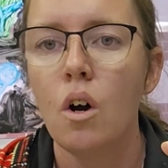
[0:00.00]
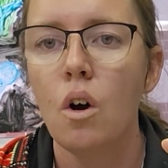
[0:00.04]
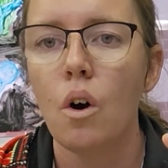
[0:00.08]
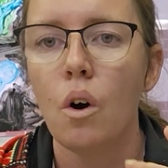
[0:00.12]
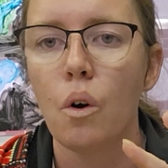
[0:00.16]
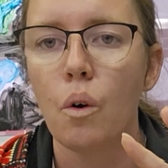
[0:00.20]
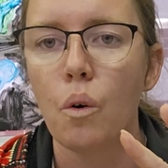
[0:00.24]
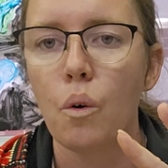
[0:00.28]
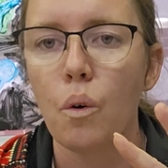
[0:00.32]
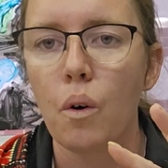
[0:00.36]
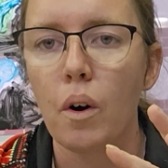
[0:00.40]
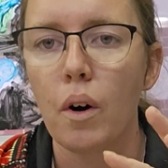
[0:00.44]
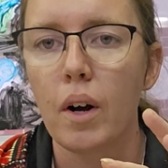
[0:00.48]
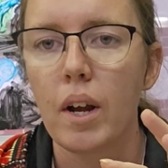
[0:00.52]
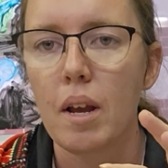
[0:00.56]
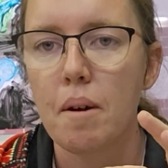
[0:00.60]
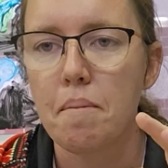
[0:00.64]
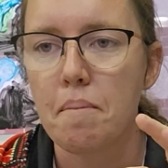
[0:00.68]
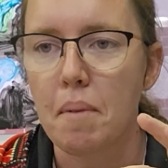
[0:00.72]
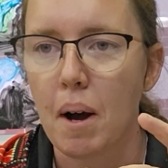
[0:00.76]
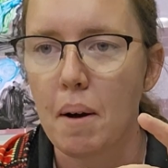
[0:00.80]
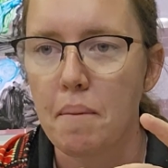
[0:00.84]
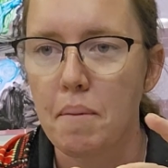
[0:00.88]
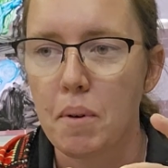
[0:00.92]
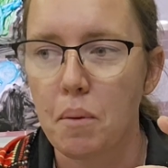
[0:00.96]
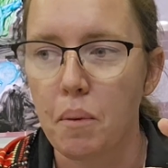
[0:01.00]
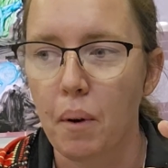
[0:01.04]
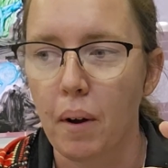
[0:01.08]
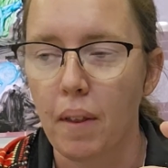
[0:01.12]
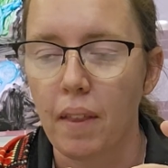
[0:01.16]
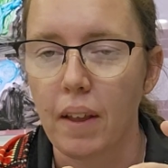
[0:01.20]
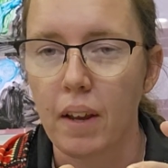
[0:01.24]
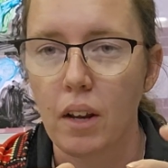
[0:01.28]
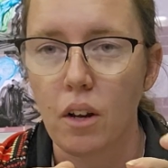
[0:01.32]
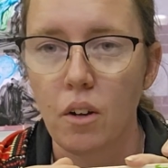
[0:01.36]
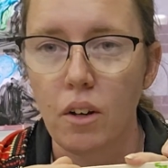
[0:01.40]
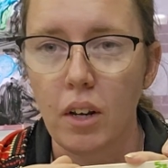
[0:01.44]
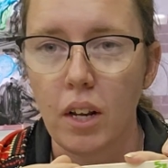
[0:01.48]
or it might be one
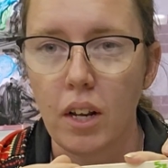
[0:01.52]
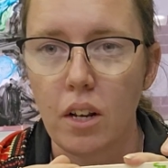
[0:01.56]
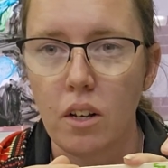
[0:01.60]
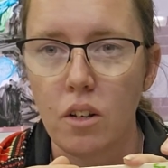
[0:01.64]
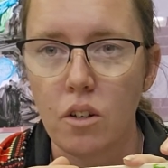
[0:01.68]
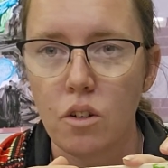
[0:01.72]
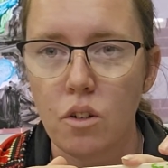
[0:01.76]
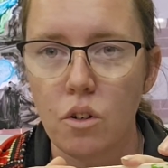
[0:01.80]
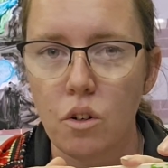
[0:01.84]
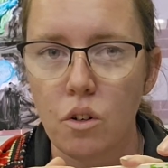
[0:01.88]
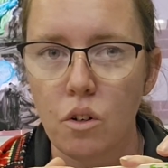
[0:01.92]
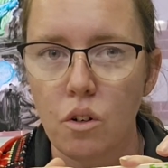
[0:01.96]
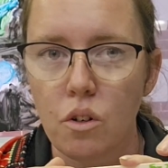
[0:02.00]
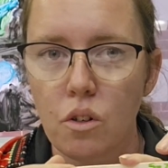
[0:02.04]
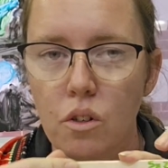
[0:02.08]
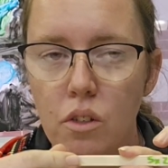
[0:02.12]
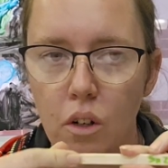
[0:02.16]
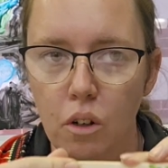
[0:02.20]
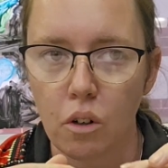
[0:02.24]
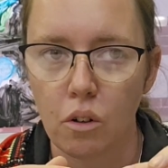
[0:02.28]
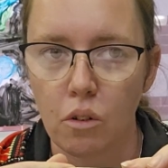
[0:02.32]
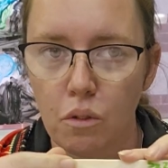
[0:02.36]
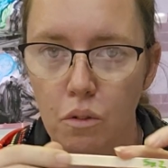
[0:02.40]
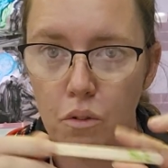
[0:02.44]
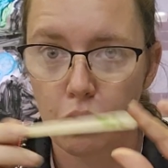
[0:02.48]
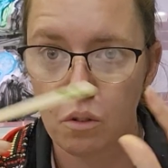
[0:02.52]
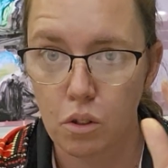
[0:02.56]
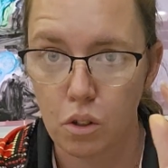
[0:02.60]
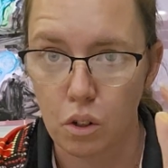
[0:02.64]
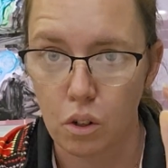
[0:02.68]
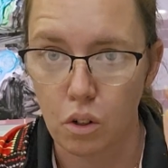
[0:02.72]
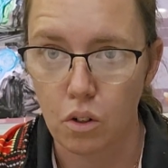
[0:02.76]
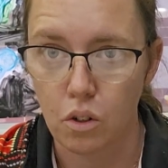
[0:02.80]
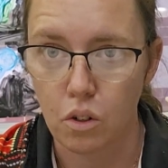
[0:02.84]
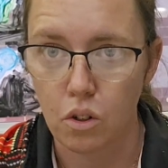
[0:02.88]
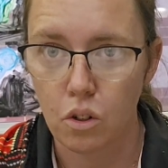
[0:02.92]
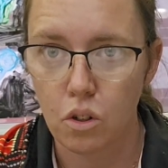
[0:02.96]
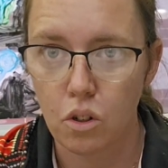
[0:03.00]
that you need to solve. So
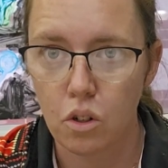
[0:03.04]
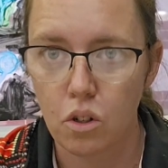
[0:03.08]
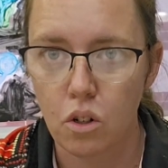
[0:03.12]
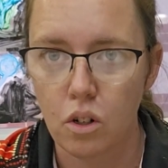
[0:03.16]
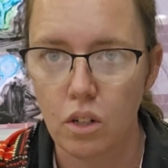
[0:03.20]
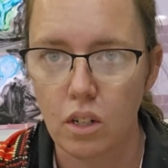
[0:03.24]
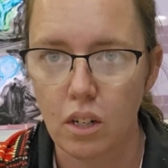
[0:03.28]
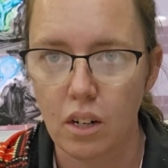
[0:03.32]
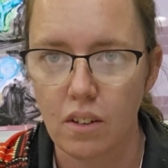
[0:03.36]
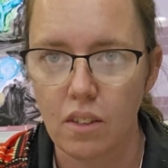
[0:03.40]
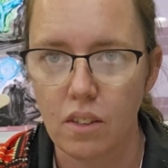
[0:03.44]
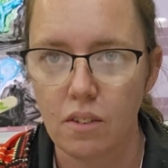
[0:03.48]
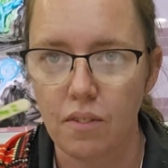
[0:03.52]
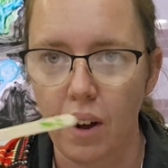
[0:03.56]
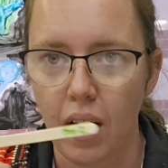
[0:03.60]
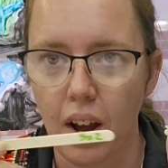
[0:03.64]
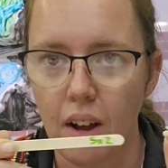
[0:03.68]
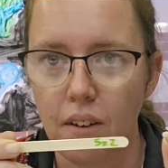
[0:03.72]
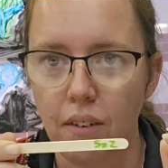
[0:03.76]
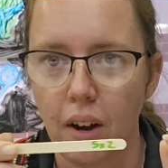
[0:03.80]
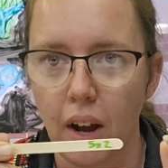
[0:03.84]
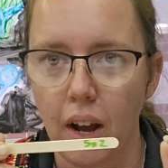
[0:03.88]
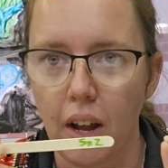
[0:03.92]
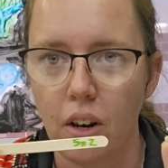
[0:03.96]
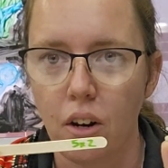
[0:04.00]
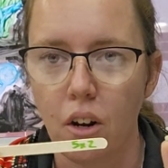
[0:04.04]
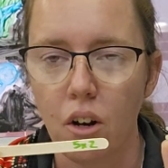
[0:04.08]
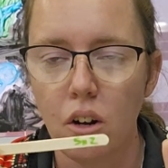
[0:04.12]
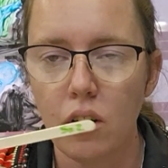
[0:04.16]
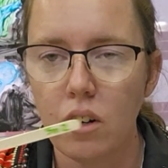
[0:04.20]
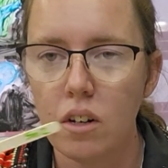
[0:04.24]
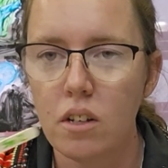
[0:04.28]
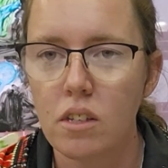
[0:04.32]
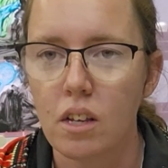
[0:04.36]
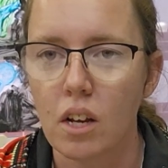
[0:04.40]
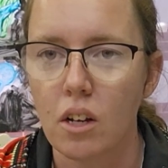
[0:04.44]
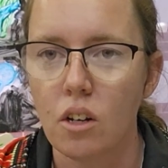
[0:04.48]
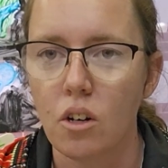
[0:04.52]
2 times 5 I know
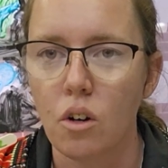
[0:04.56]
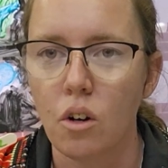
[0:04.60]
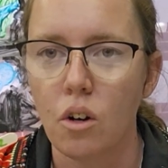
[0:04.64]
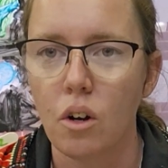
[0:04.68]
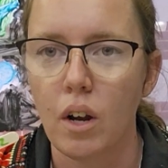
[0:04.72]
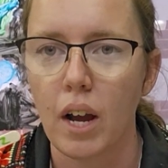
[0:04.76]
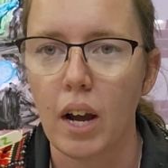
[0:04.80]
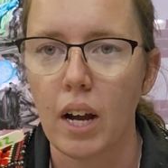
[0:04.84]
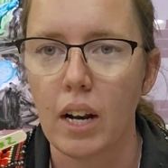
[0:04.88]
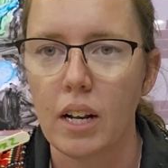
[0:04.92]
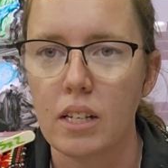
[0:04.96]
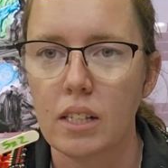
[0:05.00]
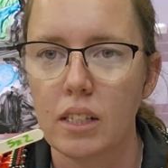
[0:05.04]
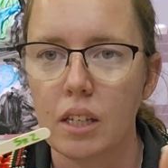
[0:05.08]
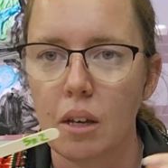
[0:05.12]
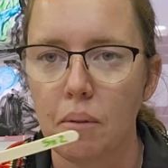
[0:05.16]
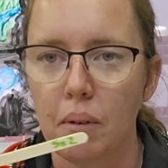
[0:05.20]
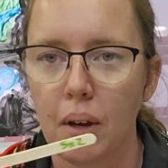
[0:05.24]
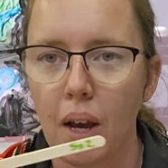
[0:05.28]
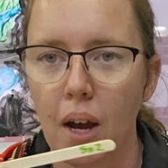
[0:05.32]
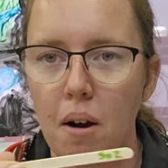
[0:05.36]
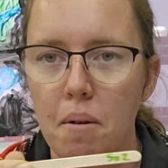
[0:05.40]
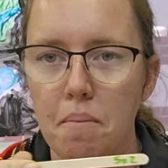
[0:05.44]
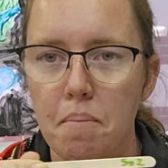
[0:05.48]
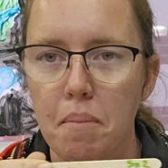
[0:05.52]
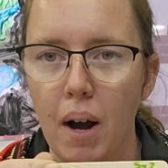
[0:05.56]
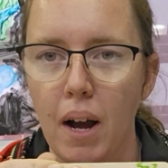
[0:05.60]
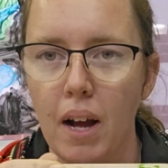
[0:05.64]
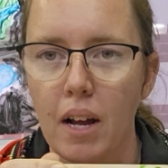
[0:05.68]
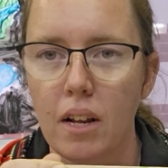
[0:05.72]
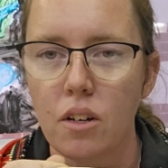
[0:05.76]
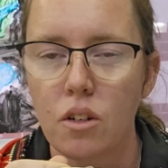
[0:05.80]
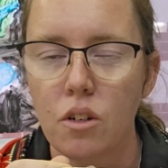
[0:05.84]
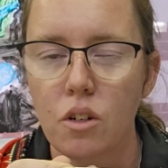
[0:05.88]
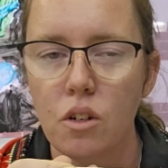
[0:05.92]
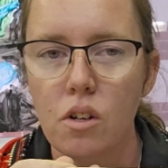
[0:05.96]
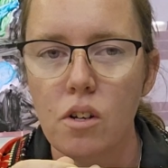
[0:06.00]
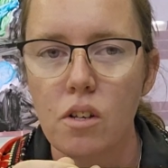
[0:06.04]
because I know how to skip count by
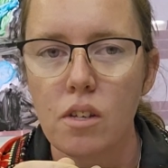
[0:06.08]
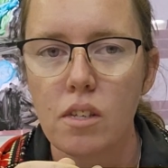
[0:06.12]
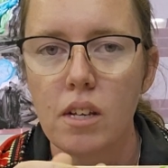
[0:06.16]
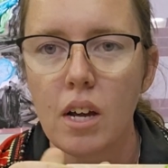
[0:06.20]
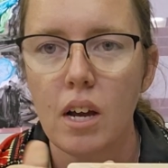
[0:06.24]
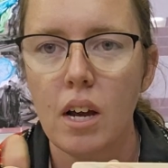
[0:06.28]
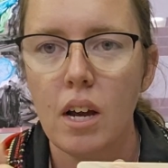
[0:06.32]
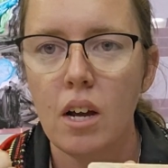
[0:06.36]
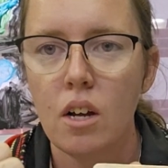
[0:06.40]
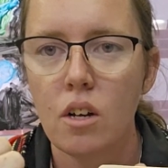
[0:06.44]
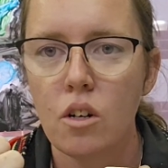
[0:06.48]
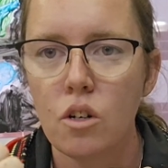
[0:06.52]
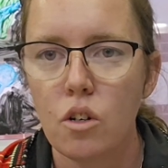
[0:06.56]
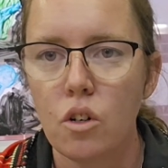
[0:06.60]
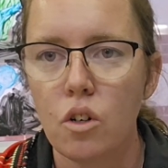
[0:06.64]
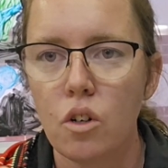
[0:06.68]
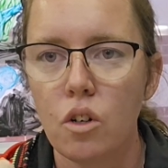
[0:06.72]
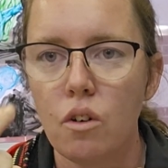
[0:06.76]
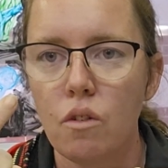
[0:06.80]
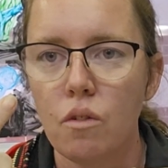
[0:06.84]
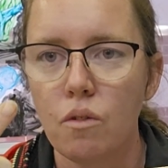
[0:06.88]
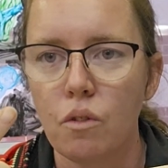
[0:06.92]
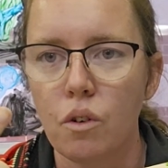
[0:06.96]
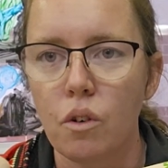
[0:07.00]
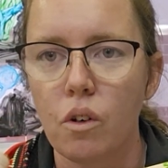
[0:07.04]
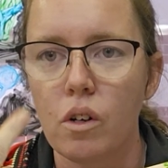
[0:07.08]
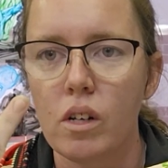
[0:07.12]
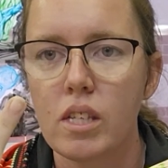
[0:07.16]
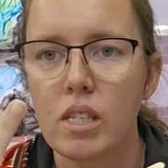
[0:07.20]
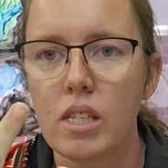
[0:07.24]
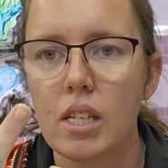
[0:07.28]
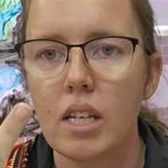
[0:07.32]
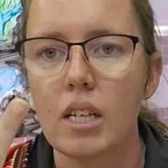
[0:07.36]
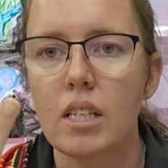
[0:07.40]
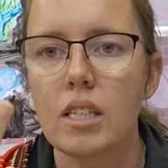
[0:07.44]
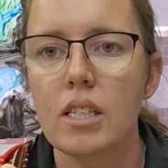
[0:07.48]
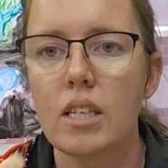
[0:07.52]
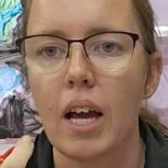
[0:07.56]
2s. 2, 4,
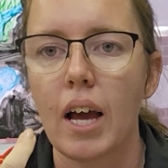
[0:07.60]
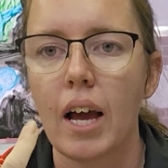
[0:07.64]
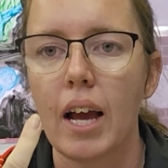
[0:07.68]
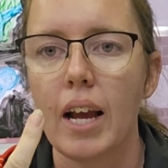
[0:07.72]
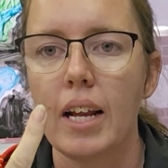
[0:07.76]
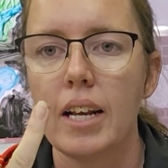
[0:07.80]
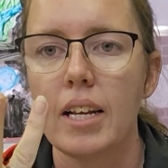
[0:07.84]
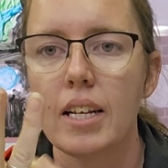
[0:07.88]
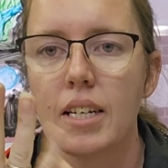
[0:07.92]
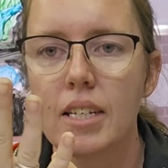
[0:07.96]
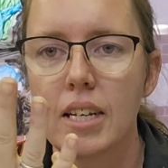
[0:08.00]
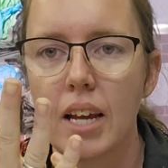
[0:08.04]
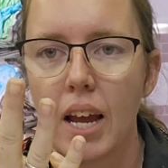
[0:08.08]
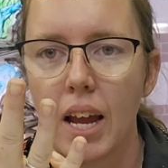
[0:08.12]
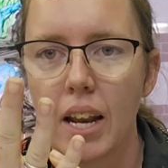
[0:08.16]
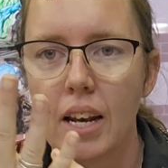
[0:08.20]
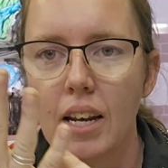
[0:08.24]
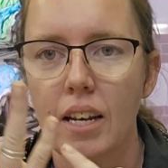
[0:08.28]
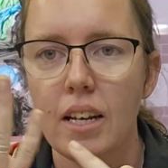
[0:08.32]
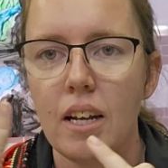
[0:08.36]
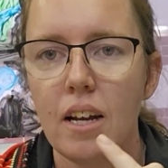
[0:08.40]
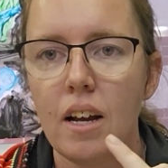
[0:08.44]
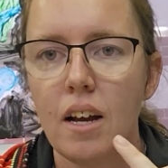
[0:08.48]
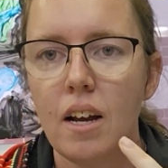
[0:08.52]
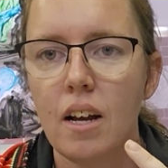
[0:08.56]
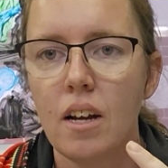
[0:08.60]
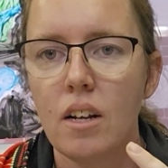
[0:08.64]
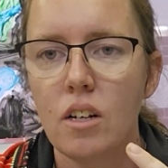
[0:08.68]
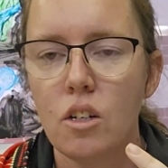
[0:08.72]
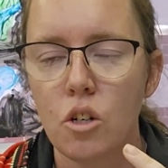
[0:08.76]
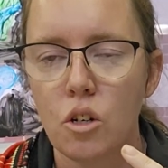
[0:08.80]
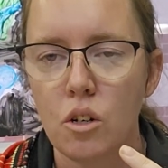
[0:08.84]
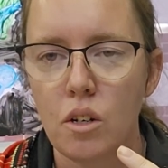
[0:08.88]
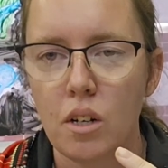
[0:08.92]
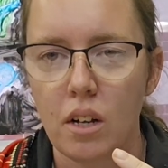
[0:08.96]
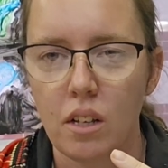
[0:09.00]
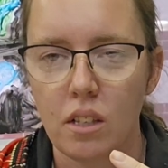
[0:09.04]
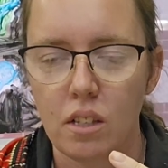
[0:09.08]
6, 8, 10.
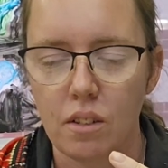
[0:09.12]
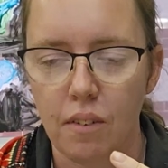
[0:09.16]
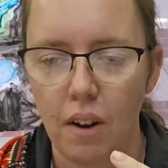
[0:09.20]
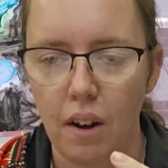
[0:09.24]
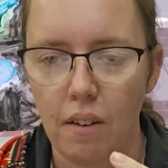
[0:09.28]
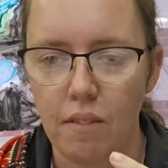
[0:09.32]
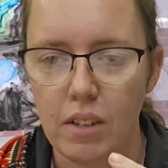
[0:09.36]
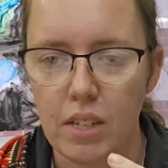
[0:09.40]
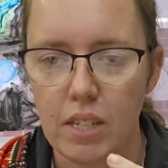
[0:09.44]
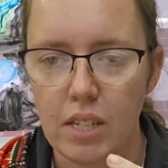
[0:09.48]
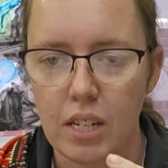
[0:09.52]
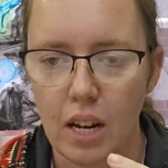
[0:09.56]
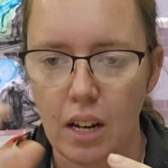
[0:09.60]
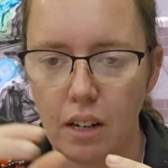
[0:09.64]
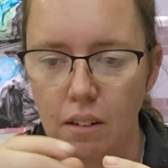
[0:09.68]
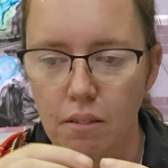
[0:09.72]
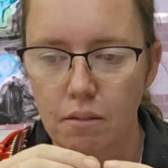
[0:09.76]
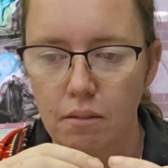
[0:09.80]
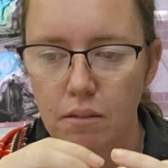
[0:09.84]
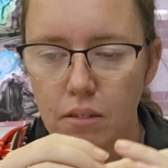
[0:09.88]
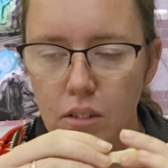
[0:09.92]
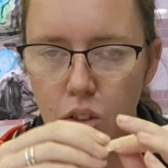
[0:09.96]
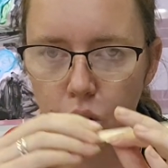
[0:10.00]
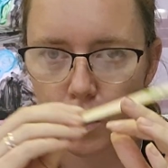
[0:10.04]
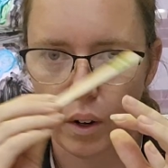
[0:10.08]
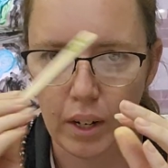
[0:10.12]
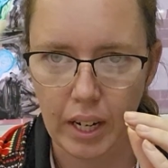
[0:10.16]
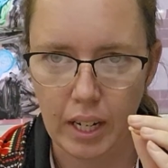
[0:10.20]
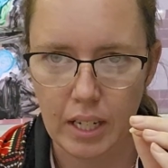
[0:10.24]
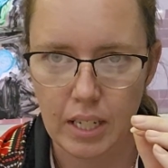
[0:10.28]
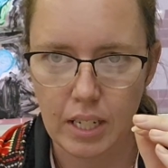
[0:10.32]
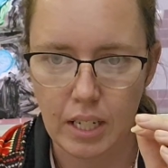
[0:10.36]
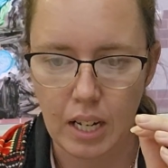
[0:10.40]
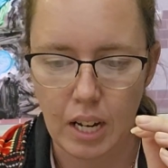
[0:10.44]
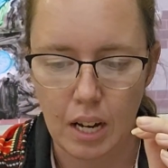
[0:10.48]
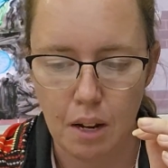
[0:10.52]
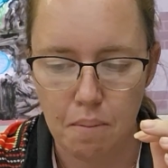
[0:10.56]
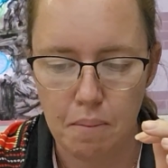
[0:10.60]
2 times 5 is 10. So I get to
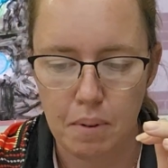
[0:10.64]
keep